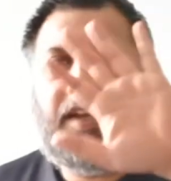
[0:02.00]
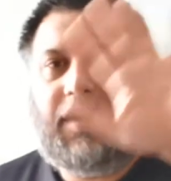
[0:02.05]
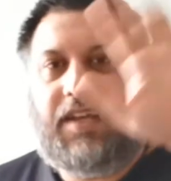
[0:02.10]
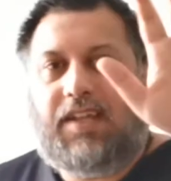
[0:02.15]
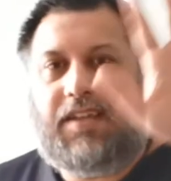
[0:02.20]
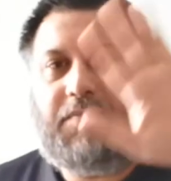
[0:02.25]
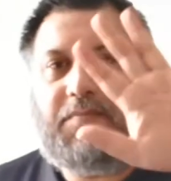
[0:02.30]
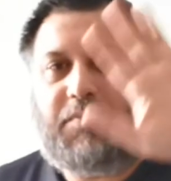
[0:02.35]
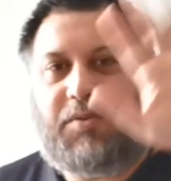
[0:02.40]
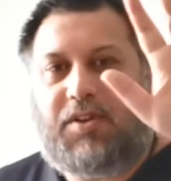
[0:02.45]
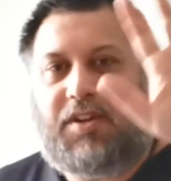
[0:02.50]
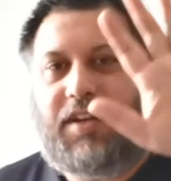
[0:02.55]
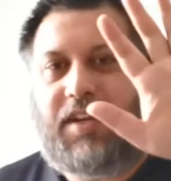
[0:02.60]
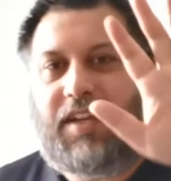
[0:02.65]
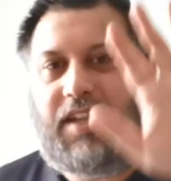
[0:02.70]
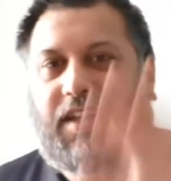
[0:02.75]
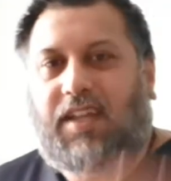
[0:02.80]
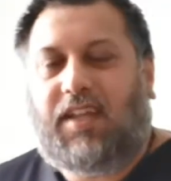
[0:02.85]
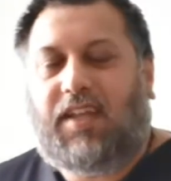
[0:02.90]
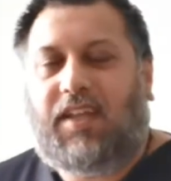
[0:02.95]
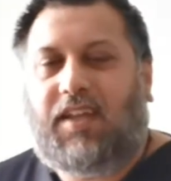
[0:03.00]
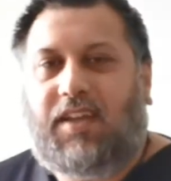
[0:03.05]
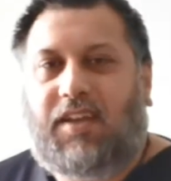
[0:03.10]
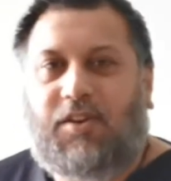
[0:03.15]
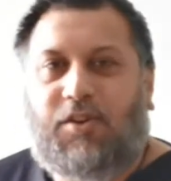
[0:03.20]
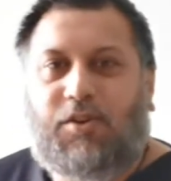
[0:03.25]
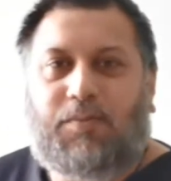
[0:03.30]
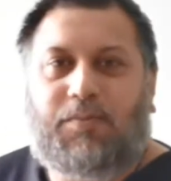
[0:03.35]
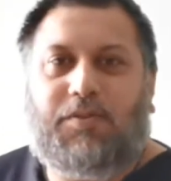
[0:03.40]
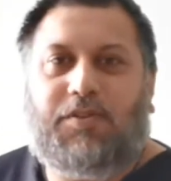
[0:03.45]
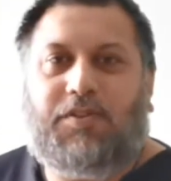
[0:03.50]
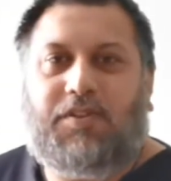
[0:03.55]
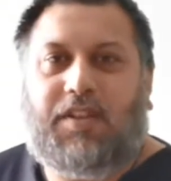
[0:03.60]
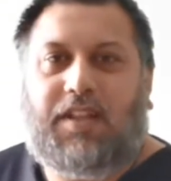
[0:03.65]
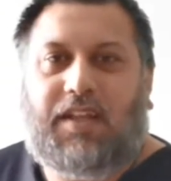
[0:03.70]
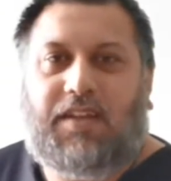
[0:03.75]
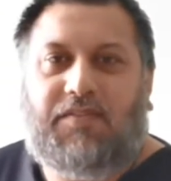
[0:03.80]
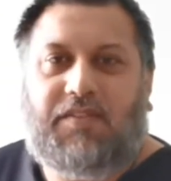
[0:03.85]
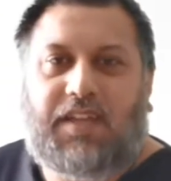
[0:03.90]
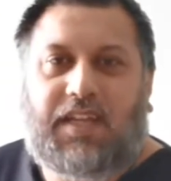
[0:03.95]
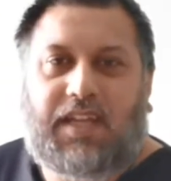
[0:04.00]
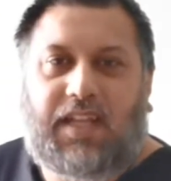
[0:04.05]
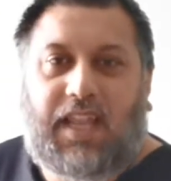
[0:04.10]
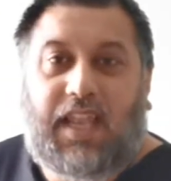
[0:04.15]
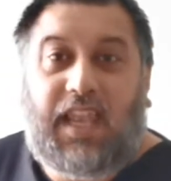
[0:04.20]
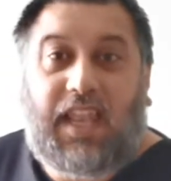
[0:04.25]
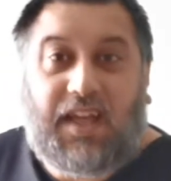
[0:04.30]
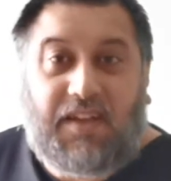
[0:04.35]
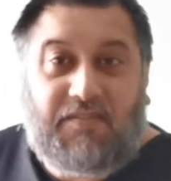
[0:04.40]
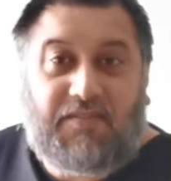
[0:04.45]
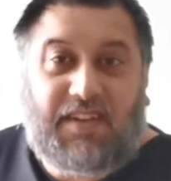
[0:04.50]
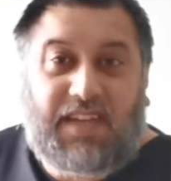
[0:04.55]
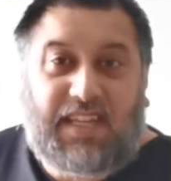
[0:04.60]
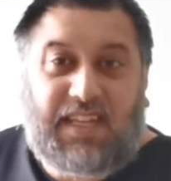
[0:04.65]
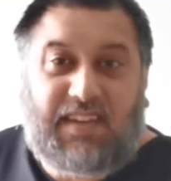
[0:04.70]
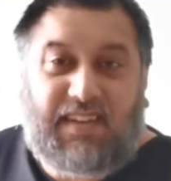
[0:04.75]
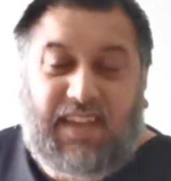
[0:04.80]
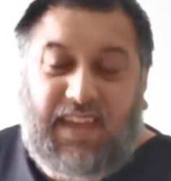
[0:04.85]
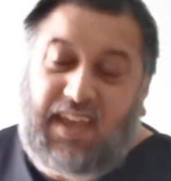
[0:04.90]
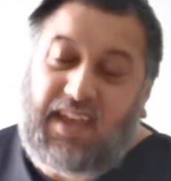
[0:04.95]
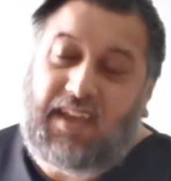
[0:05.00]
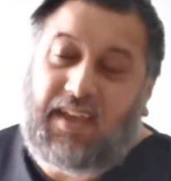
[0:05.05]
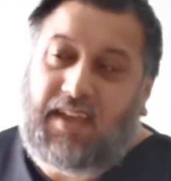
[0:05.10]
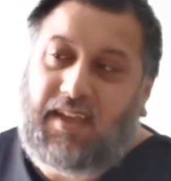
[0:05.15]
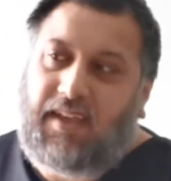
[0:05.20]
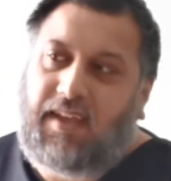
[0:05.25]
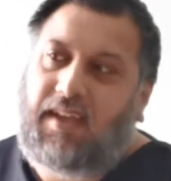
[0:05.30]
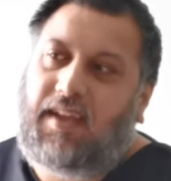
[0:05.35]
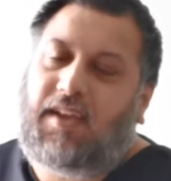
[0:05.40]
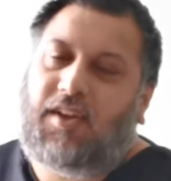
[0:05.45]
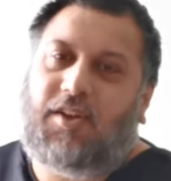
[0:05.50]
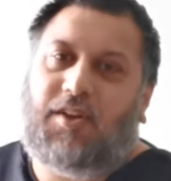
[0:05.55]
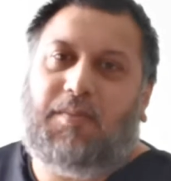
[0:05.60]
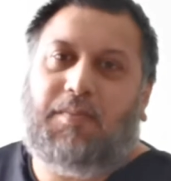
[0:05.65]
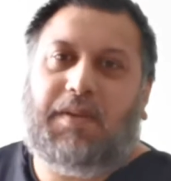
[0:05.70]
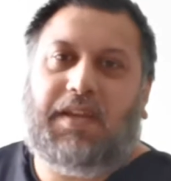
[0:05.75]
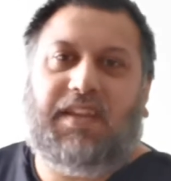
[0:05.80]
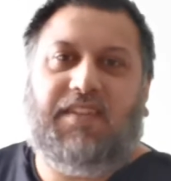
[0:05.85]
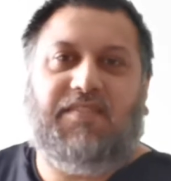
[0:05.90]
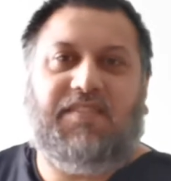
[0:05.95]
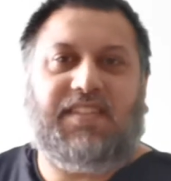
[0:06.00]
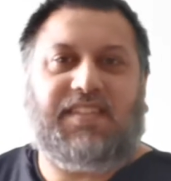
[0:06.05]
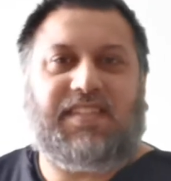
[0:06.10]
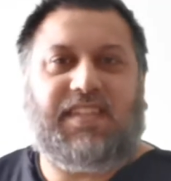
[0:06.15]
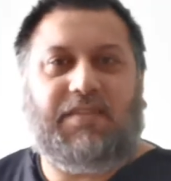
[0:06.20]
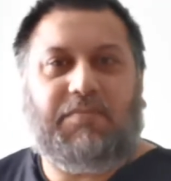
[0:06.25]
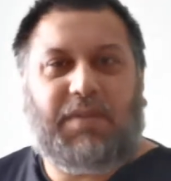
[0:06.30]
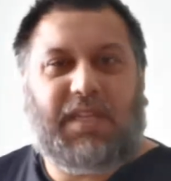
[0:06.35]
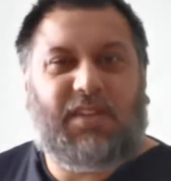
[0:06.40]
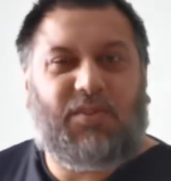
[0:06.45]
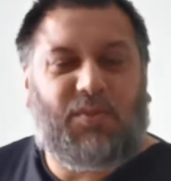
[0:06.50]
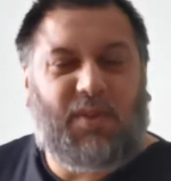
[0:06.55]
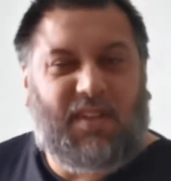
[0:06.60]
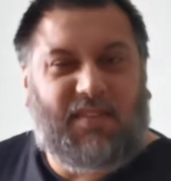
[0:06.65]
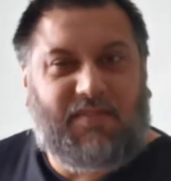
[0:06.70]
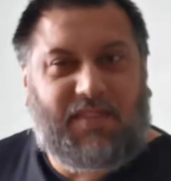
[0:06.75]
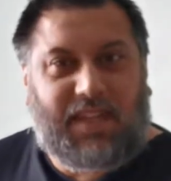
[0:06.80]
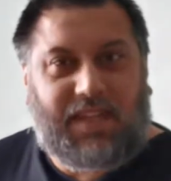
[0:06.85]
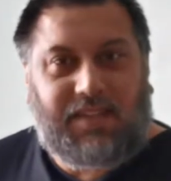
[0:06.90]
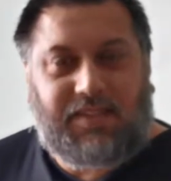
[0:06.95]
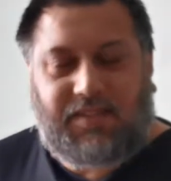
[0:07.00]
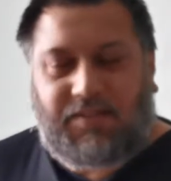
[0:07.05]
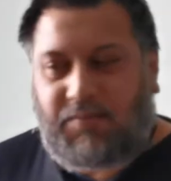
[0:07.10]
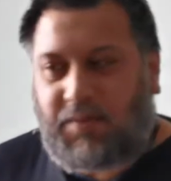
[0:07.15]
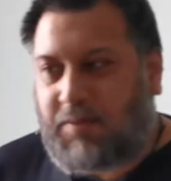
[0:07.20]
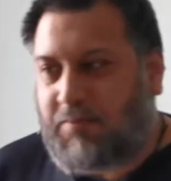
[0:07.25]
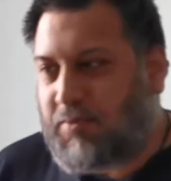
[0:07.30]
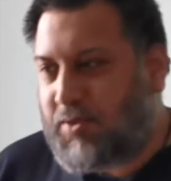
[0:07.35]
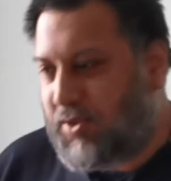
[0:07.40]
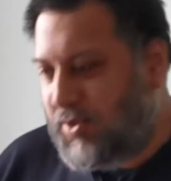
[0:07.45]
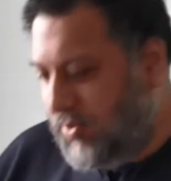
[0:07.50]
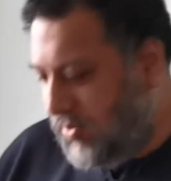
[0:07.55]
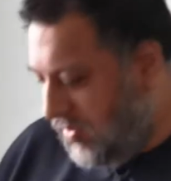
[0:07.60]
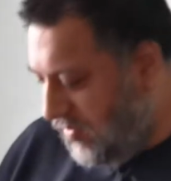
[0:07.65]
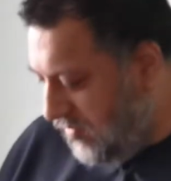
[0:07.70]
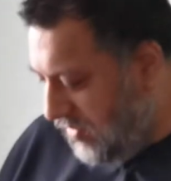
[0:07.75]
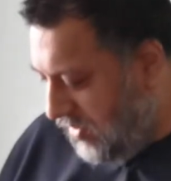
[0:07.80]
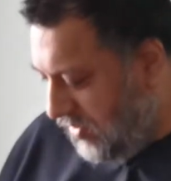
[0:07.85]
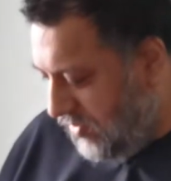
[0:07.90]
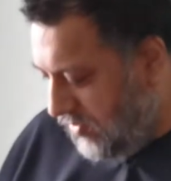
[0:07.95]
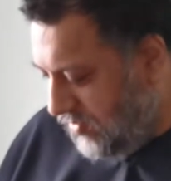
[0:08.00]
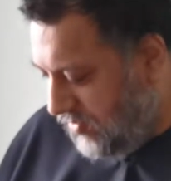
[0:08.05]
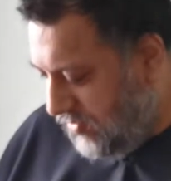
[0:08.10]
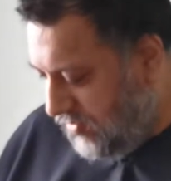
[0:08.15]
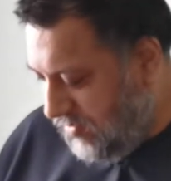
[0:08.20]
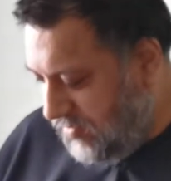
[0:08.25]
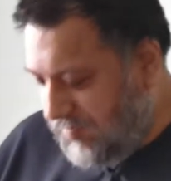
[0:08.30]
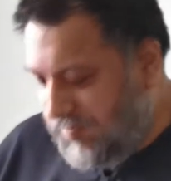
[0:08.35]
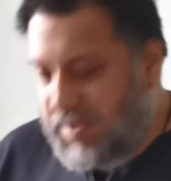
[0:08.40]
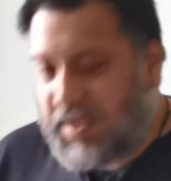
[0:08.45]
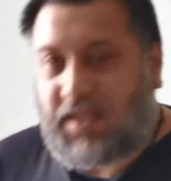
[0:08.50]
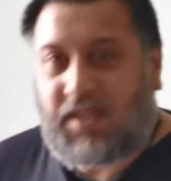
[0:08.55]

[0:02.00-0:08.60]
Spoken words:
Good morning. Hope you're all having a lovely day. Can't believe it's now been 12 days I've been producing videos.